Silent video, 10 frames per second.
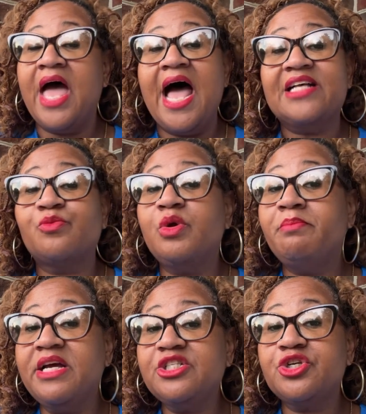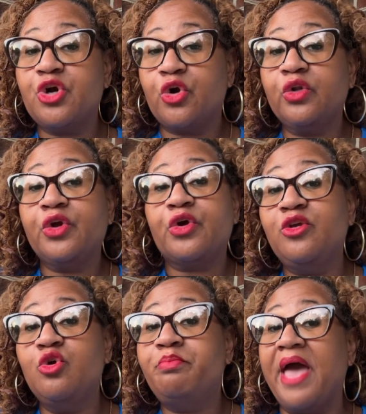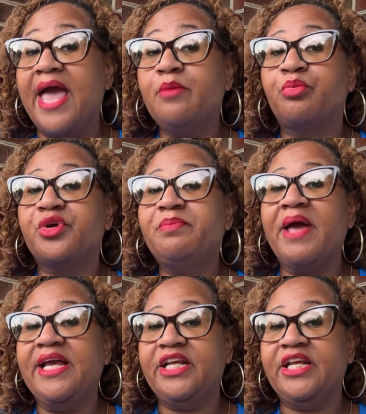As we mentioned earlier, you pay prepaid